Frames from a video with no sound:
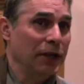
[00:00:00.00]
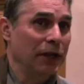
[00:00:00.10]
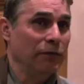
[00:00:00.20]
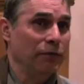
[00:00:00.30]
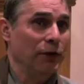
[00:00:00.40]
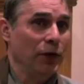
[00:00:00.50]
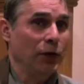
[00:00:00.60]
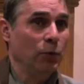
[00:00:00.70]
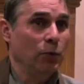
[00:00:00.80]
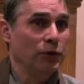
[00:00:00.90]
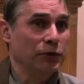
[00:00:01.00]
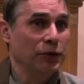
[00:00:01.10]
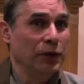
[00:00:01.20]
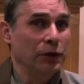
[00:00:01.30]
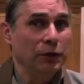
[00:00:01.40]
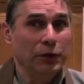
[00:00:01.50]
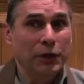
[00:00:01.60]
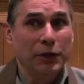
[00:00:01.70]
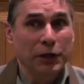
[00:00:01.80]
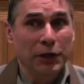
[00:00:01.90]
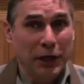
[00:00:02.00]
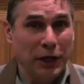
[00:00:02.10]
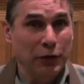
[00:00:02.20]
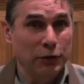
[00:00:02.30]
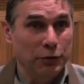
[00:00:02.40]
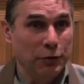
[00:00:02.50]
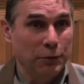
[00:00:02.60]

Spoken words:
if he was still in the cage.